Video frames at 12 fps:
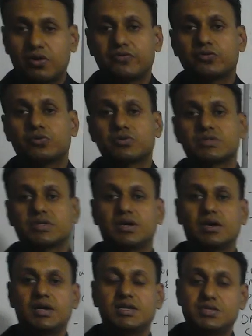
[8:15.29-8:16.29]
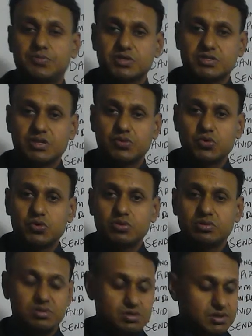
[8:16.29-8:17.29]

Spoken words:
of course, interpersonal role,